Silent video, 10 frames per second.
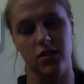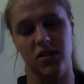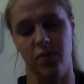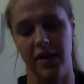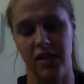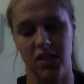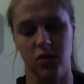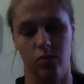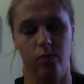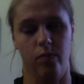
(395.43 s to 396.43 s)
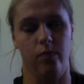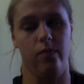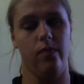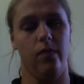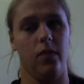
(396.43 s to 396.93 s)
your speech.
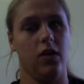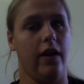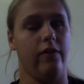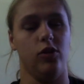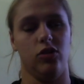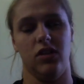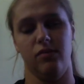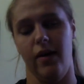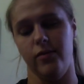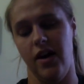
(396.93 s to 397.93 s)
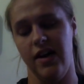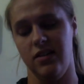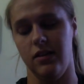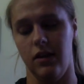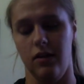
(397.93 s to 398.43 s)
If you start to memorize
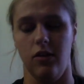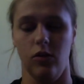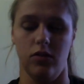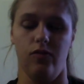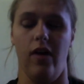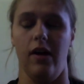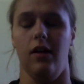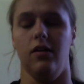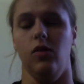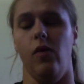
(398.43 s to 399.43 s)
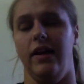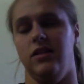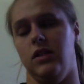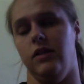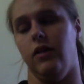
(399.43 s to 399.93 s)
it, then you should find other
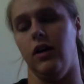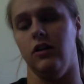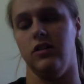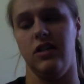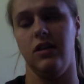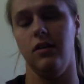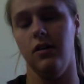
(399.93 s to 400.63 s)
ways to rehearse it.